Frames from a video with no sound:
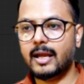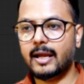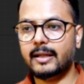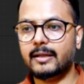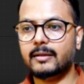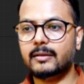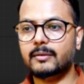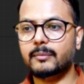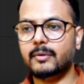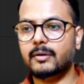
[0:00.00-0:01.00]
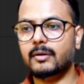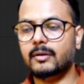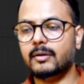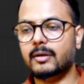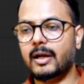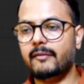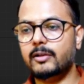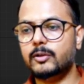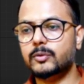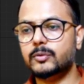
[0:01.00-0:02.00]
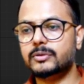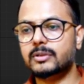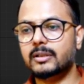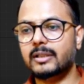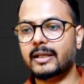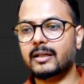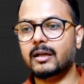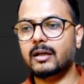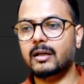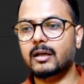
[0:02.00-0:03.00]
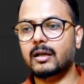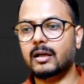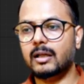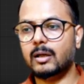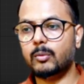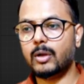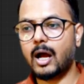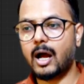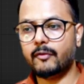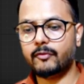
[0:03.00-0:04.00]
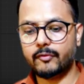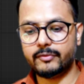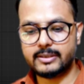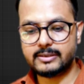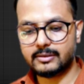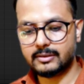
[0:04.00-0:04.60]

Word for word: and uh, i will use like uh, around half of this